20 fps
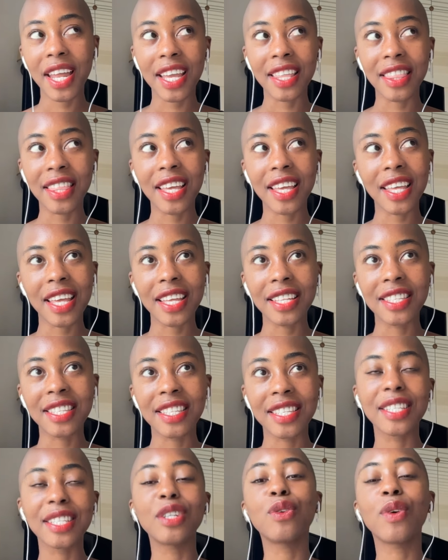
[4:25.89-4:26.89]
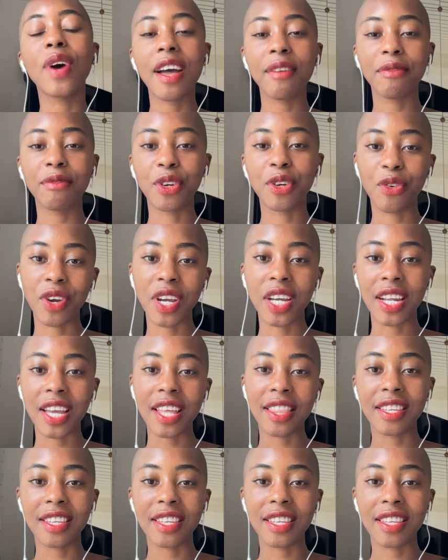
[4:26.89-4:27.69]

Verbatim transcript: And I think it's still evergreen